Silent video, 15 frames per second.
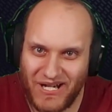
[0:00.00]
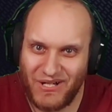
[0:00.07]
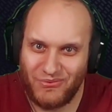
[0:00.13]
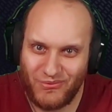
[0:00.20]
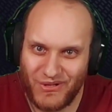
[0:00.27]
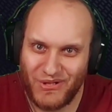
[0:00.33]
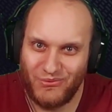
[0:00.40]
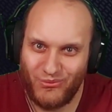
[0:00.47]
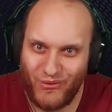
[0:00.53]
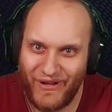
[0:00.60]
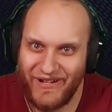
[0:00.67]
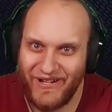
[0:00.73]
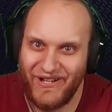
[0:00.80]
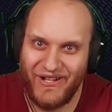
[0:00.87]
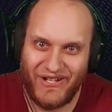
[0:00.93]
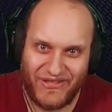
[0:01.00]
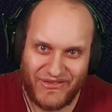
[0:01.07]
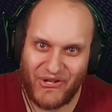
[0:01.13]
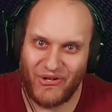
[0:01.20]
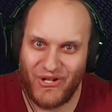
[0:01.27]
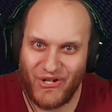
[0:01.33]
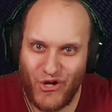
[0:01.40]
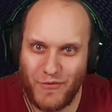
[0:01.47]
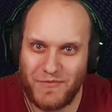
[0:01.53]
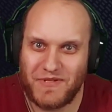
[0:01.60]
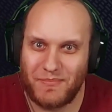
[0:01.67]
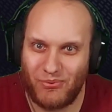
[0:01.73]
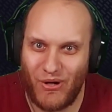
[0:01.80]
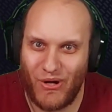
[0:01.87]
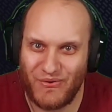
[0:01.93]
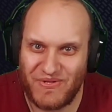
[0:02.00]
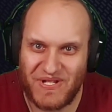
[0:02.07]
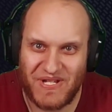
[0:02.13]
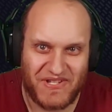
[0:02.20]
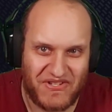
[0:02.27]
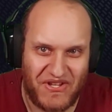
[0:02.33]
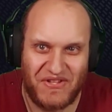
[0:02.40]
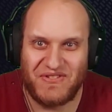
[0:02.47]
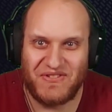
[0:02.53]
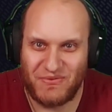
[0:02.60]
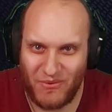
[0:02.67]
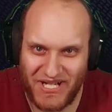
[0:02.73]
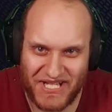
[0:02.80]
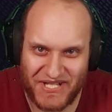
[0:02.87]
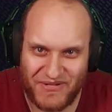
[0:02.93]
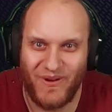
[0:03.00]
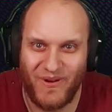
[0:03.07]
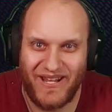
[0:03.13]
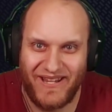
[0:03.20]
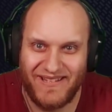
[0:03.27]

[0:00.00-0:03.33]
101, turning noobs to pros since 2020.